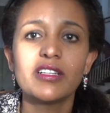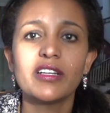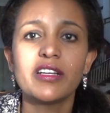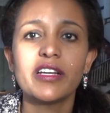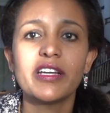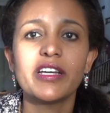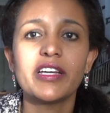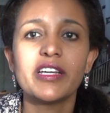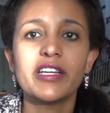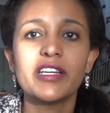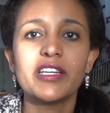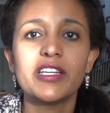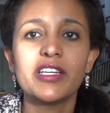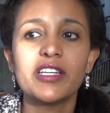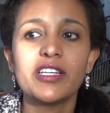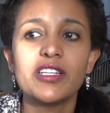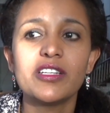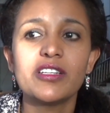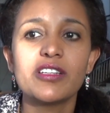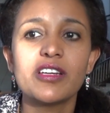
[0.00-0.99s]

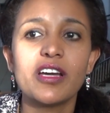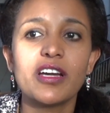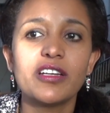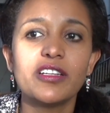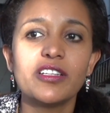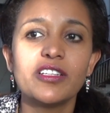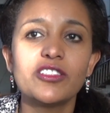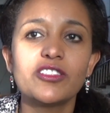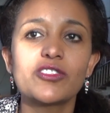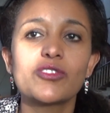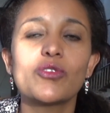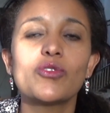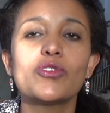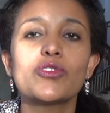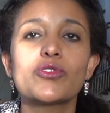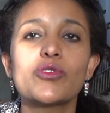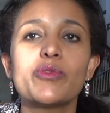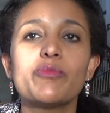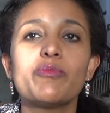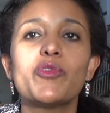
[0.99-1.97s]
and it's
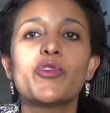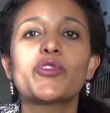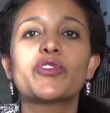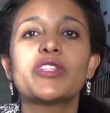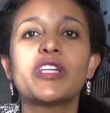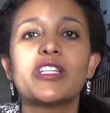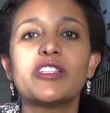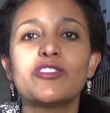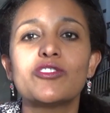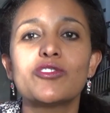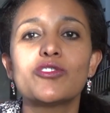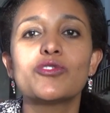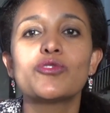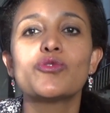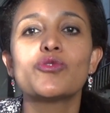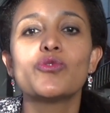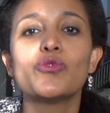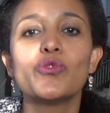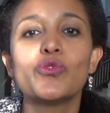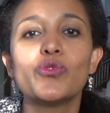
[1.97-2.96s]
also important
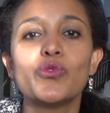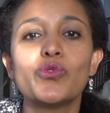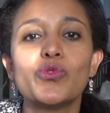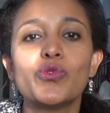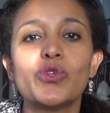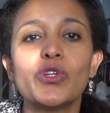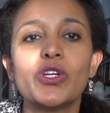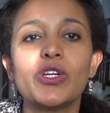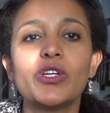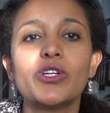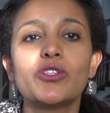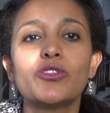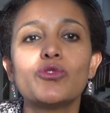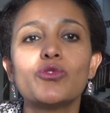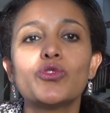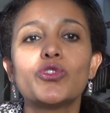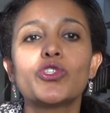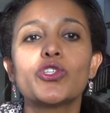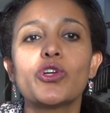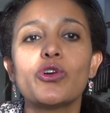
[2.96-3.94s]
to
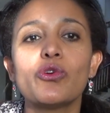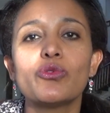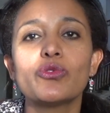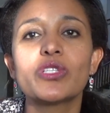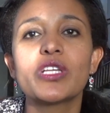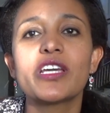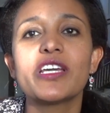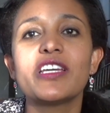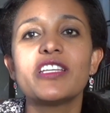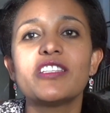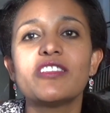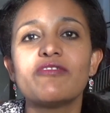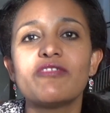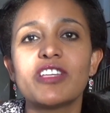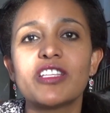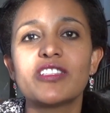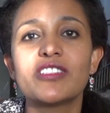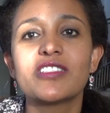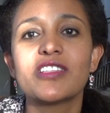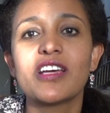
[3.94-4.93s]
show the
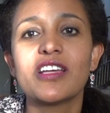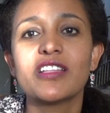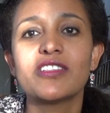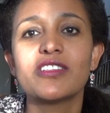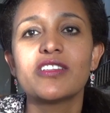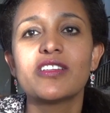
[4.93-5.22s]
ATTSVEs that